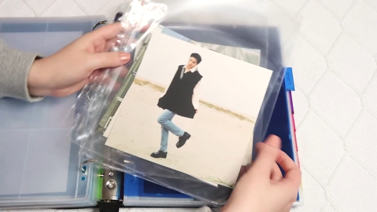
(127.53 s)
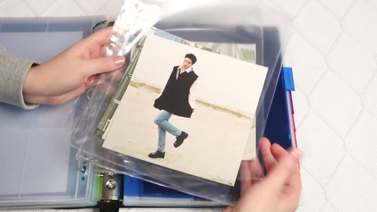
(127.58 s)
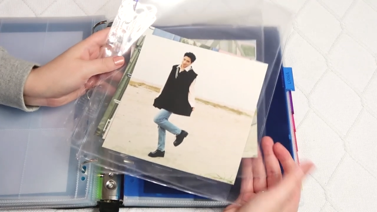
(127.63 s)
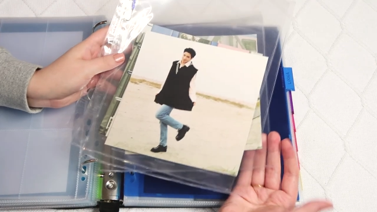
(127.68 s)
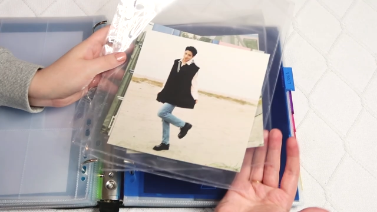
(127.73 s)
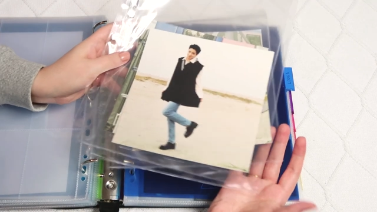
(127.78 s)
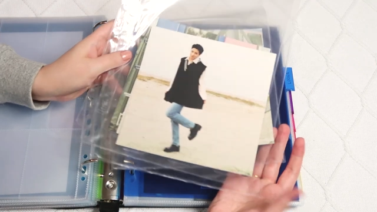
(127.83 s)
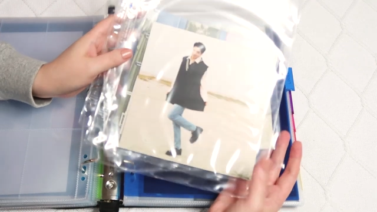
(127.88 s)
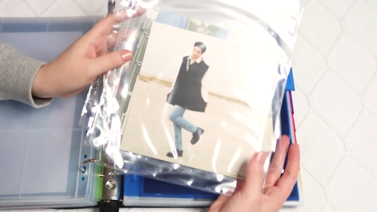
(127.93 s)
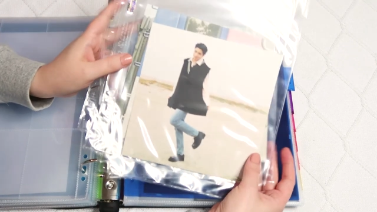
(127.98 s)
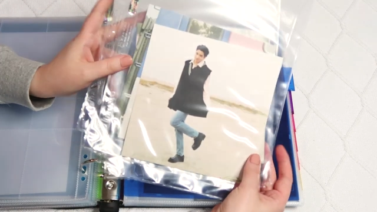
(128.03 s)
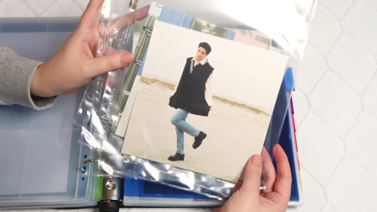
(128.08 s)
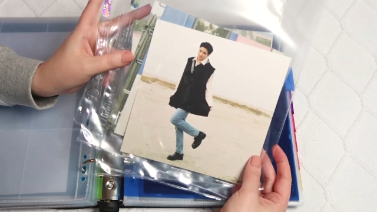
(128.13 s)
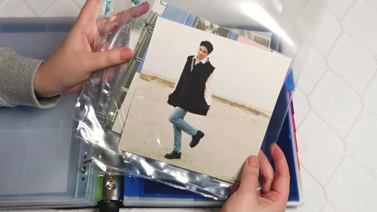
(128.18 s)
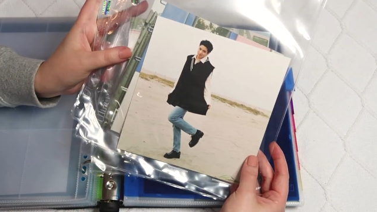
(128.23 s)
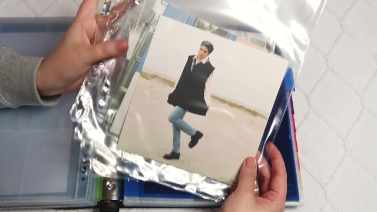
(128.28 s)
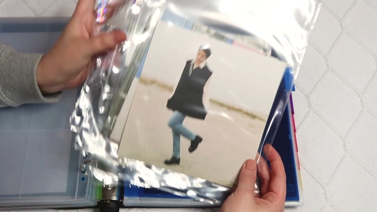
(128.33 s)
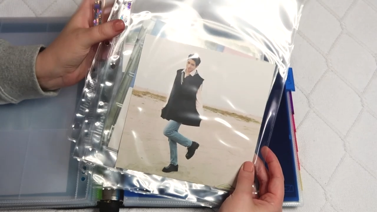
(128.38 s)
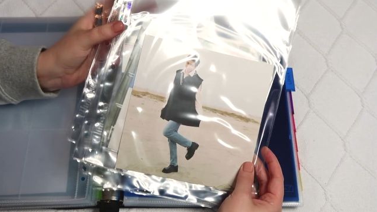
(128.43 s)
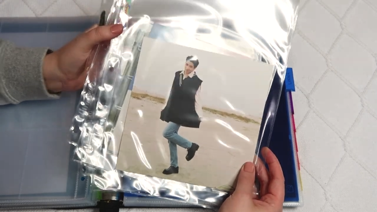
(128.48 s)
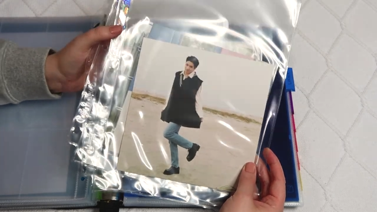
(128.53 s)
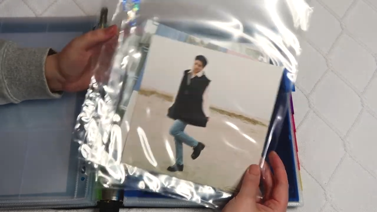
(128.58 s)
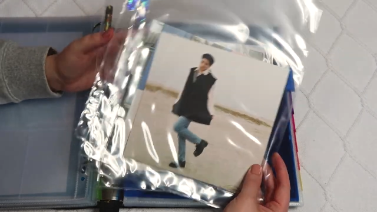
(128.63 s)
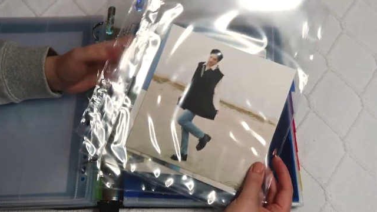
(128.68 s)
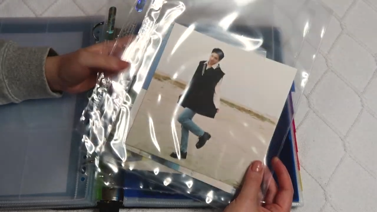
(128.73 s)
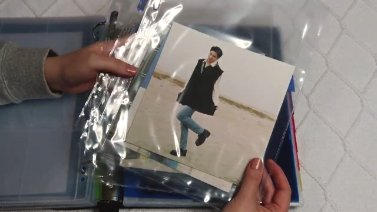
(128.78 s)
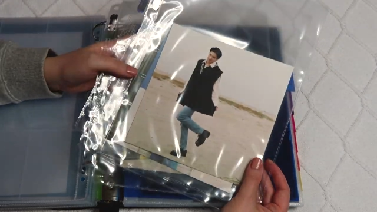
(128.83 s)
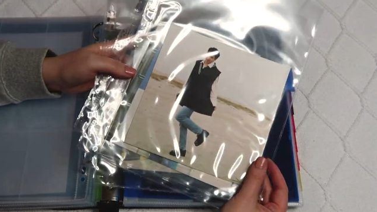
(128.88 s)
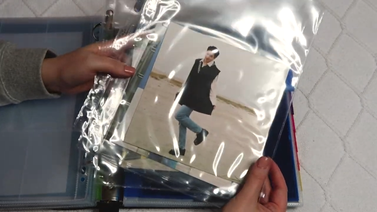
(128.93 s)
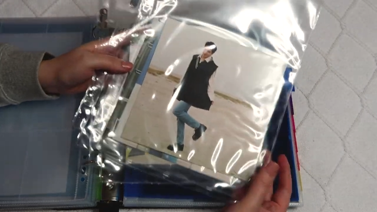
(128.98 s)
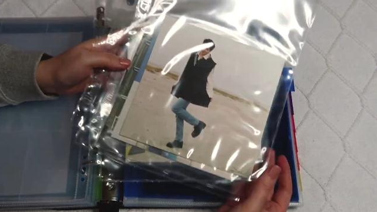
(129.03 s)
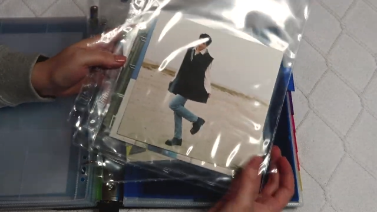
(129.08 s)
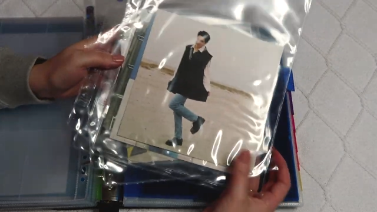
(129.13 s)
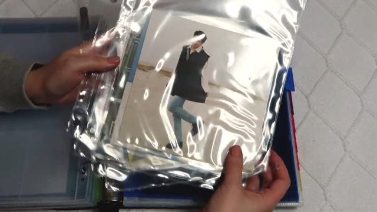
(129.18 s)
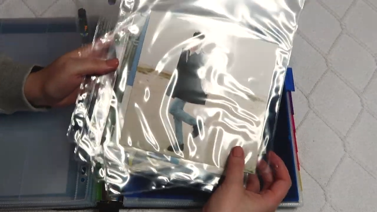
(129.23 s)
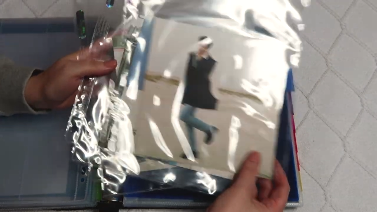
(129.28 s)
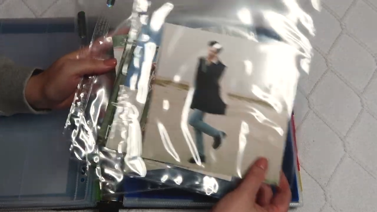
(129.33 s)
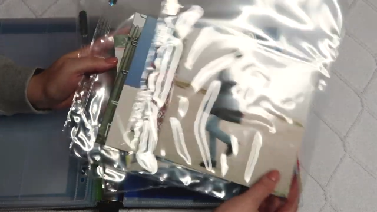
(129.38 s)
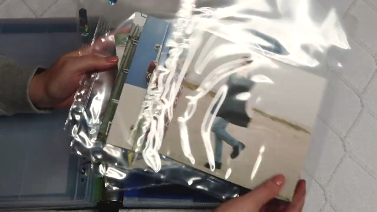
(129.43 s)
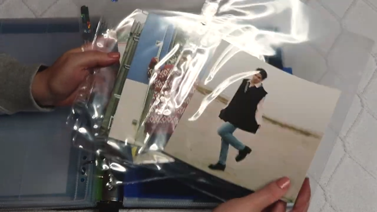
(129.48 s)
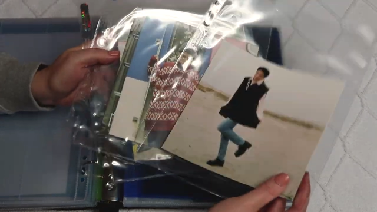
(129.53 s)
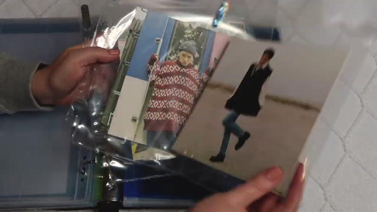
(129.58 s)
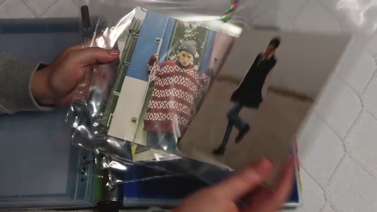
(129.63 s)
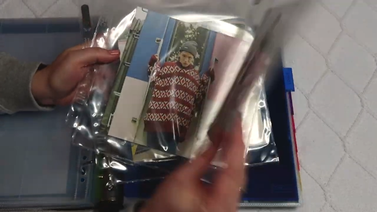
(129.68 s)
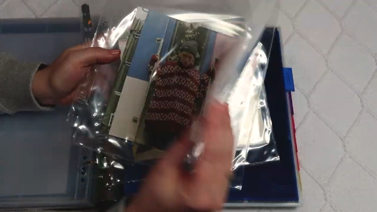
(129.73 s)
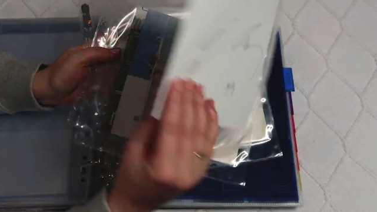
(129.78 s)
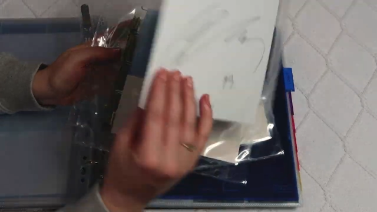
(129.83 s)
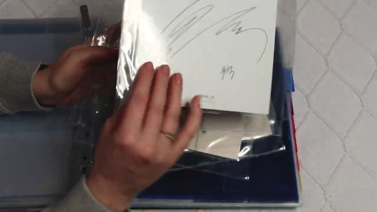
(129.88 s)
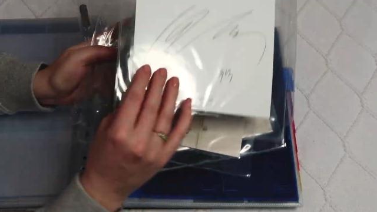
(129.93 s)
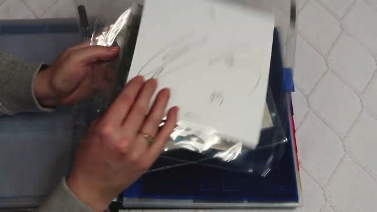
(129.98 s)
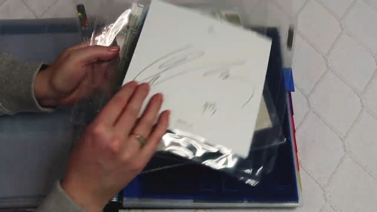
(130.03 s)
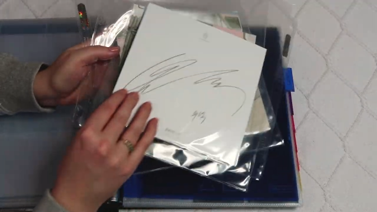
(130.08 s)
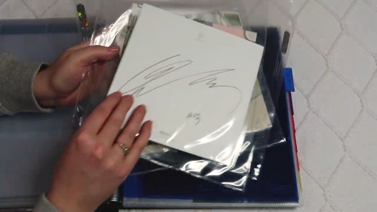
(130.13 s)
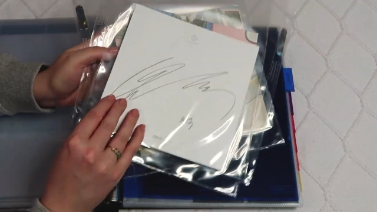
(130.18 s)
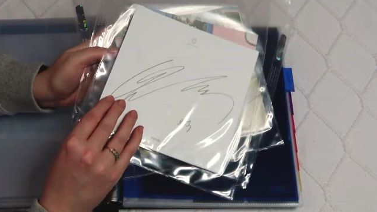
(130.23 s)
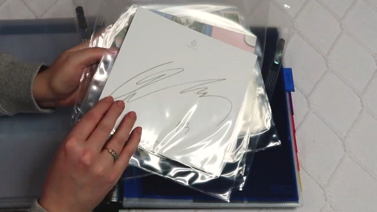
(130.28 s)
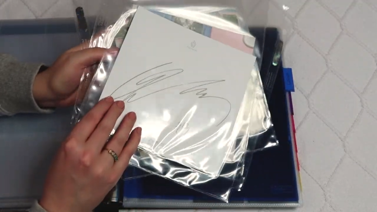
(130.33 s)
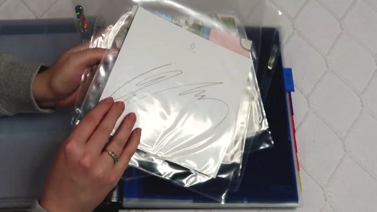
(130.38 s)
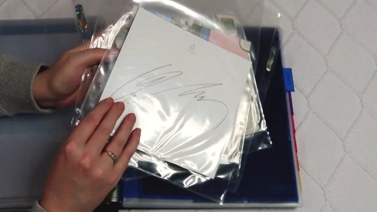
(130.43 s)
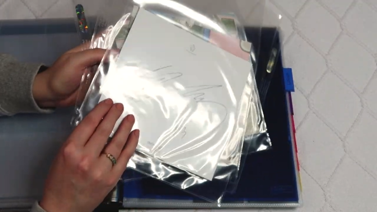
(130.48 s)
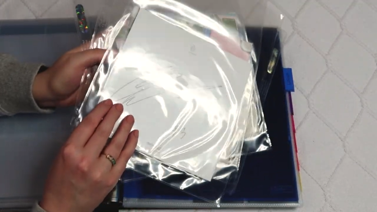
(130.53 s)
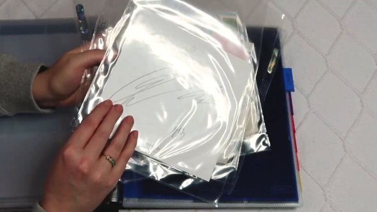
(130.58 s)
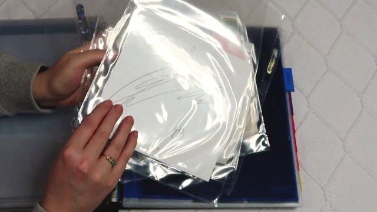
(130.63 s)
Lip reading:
Nobody's mouth can be seen.